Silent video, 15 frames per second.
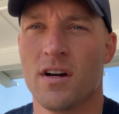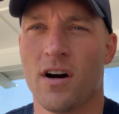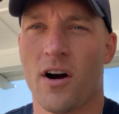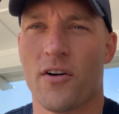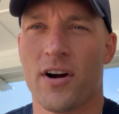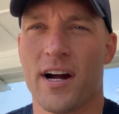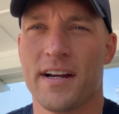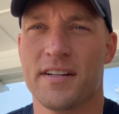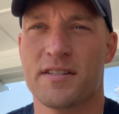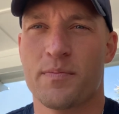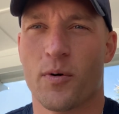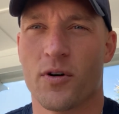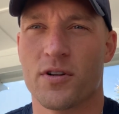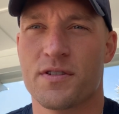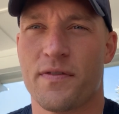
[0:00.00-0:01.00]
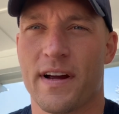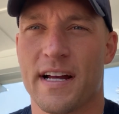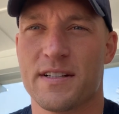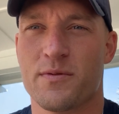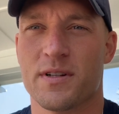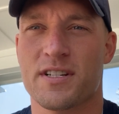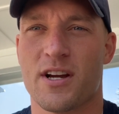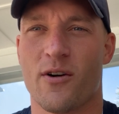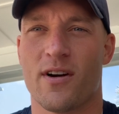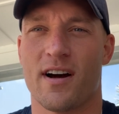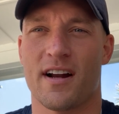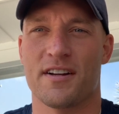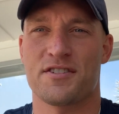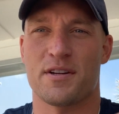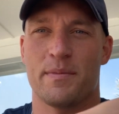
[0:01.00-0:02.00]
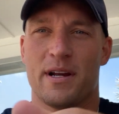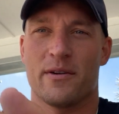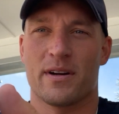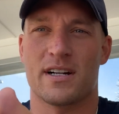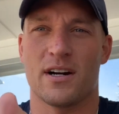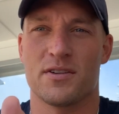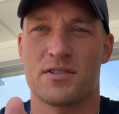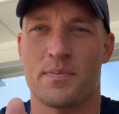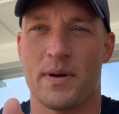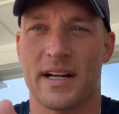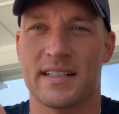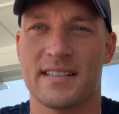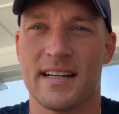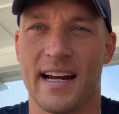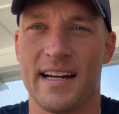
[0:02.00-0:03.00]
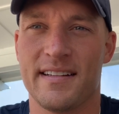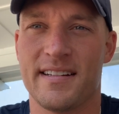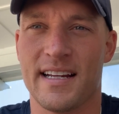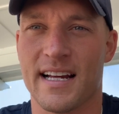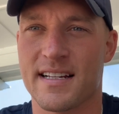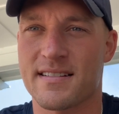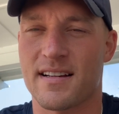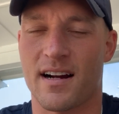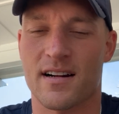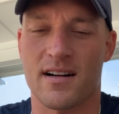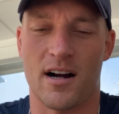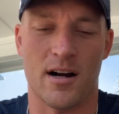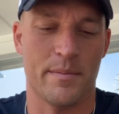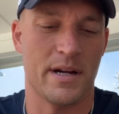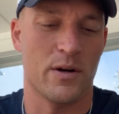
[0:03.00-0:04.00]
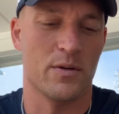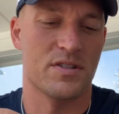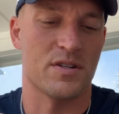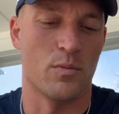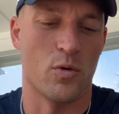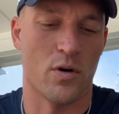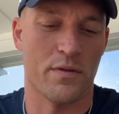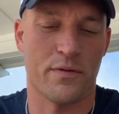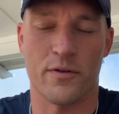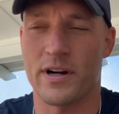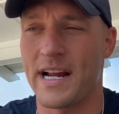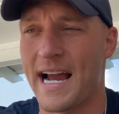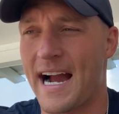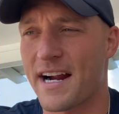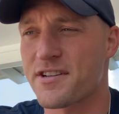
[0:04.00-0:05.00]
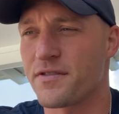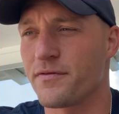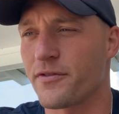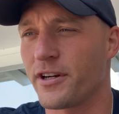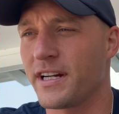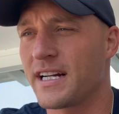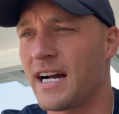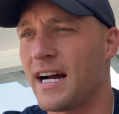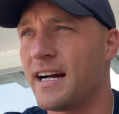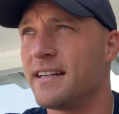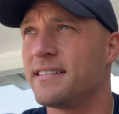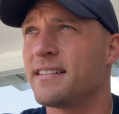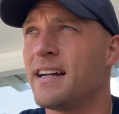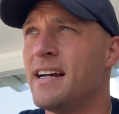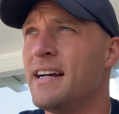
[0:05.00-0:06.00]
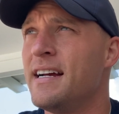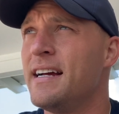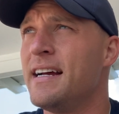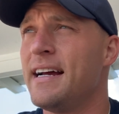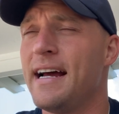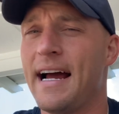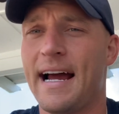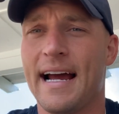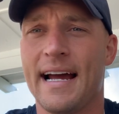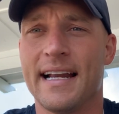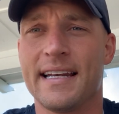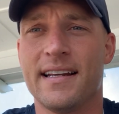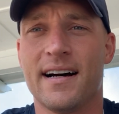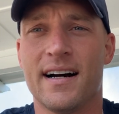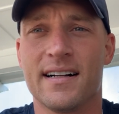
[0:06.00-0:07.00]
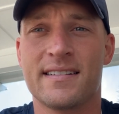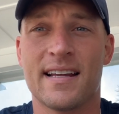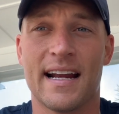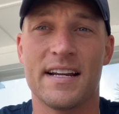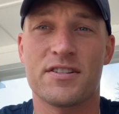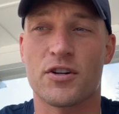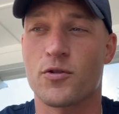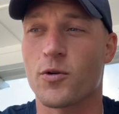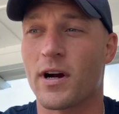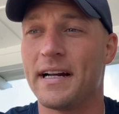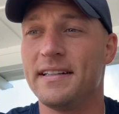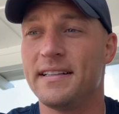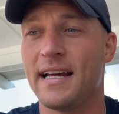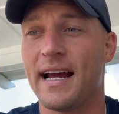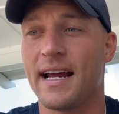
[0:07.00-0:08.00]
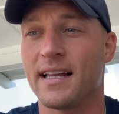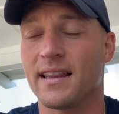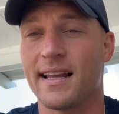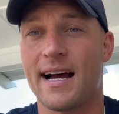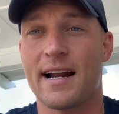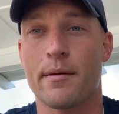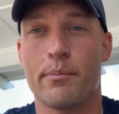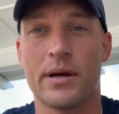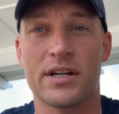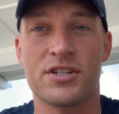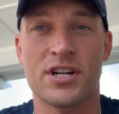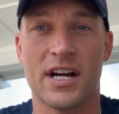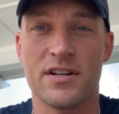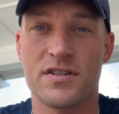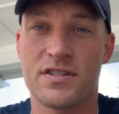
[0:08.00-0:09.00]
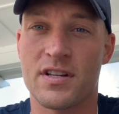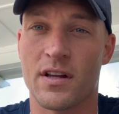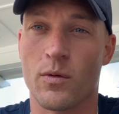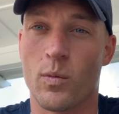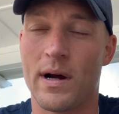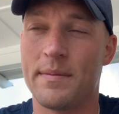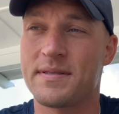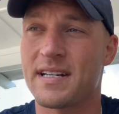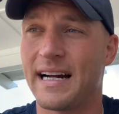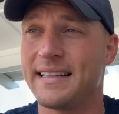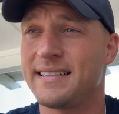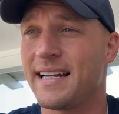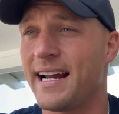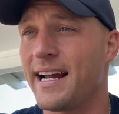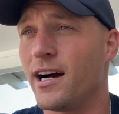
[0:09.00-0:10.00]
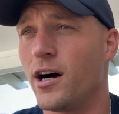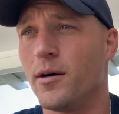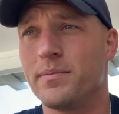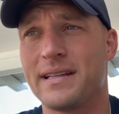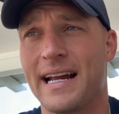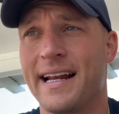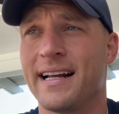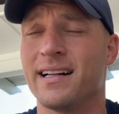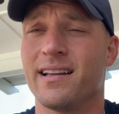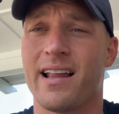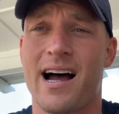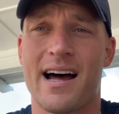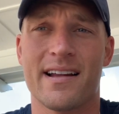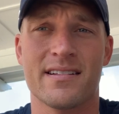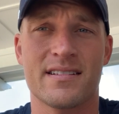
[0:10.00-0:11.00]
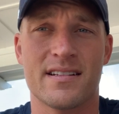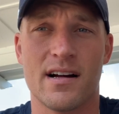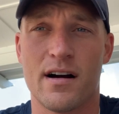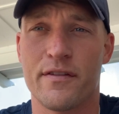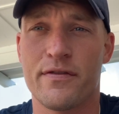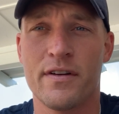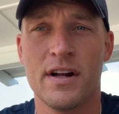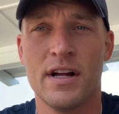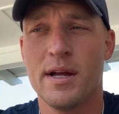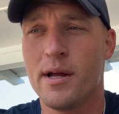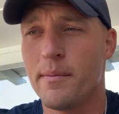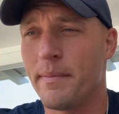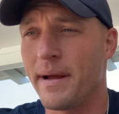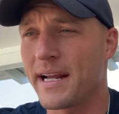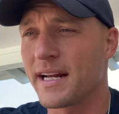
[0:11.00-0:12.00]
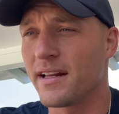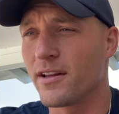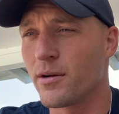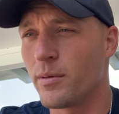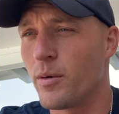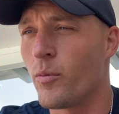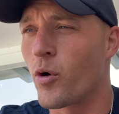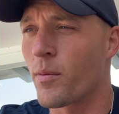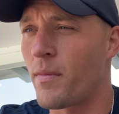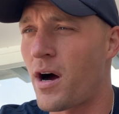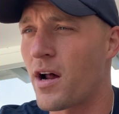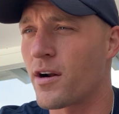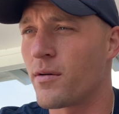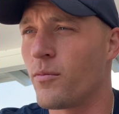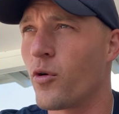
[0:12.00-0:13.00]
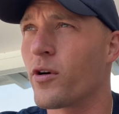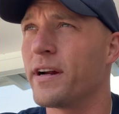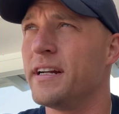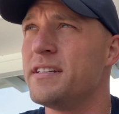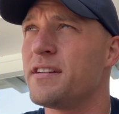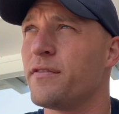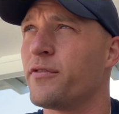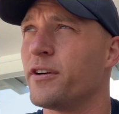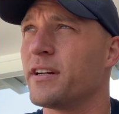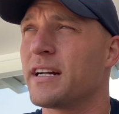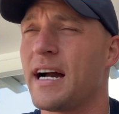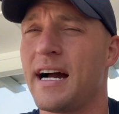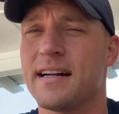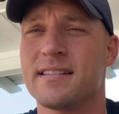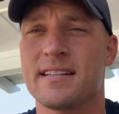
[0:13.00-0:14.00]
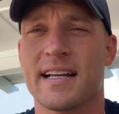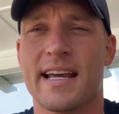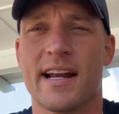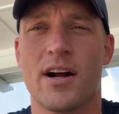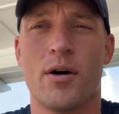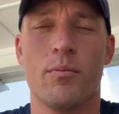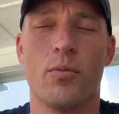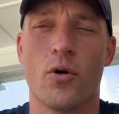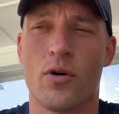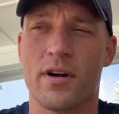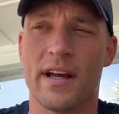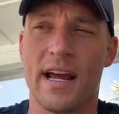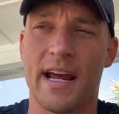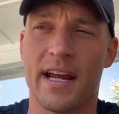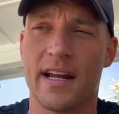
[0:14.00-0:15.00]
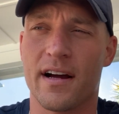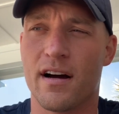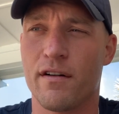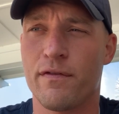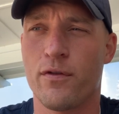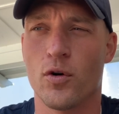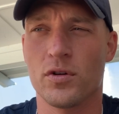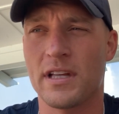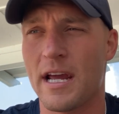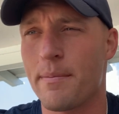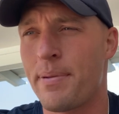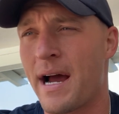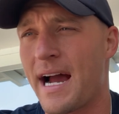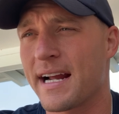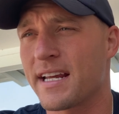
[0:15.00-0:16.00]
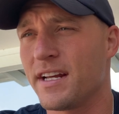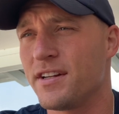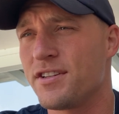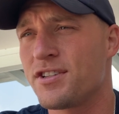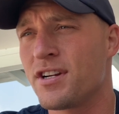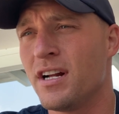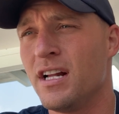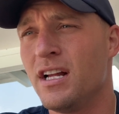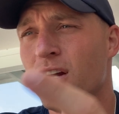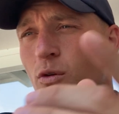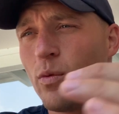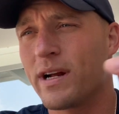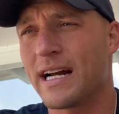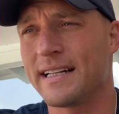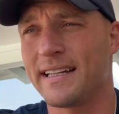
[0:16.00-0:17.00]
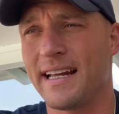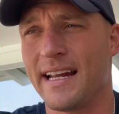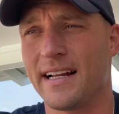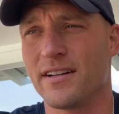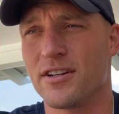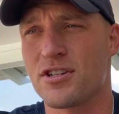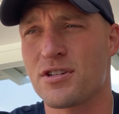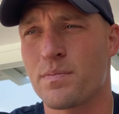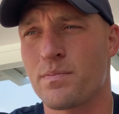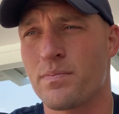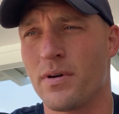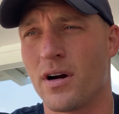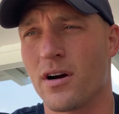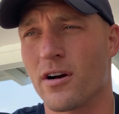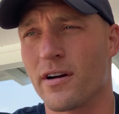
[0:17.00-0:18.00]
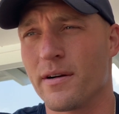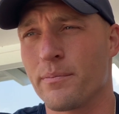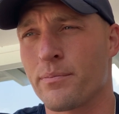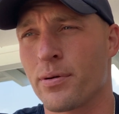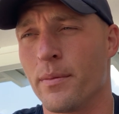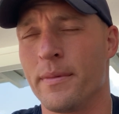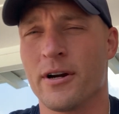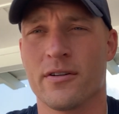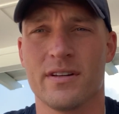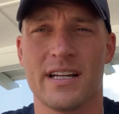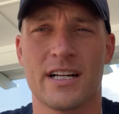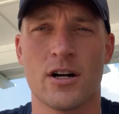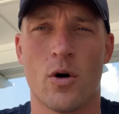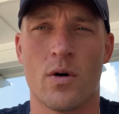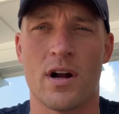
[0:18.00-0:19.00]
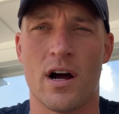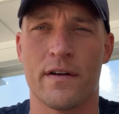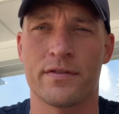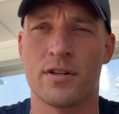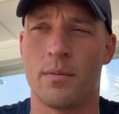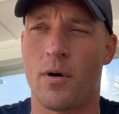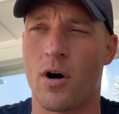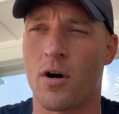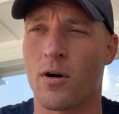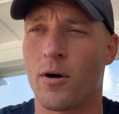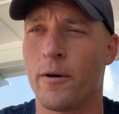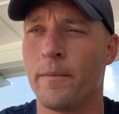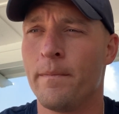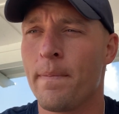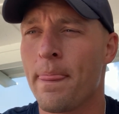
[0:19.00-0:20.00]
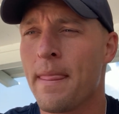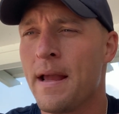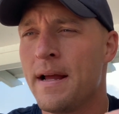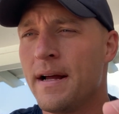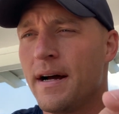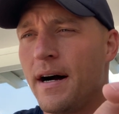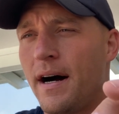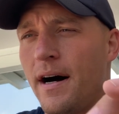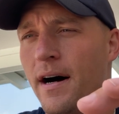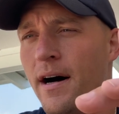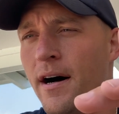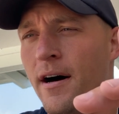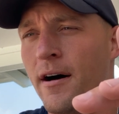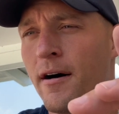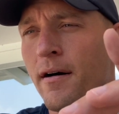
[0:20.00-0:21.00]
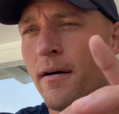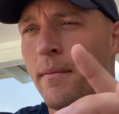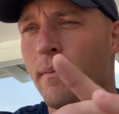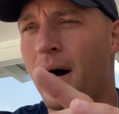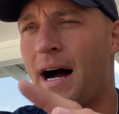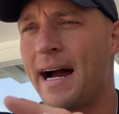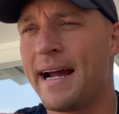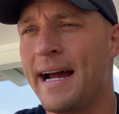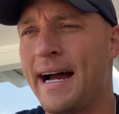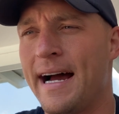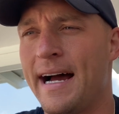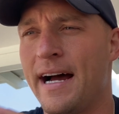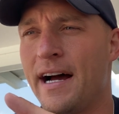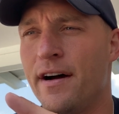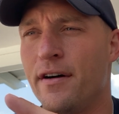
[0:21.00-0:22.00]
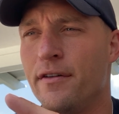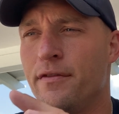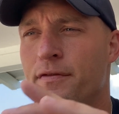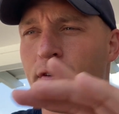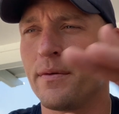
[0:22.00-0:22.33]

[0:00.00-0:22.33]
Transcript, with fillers: Alrighty, sports fans, what's going on? It's Jimmy here at GhostPicksATS.com, here with some more free action for you guys. And uh, today's a great day. A lot of big changes to the website today, updating a lot of stuff, making it a little bit more modern, more easy for you guys to get on board a uh, full day package. We got the English uh, Premier League going off tomorrow. Um, I have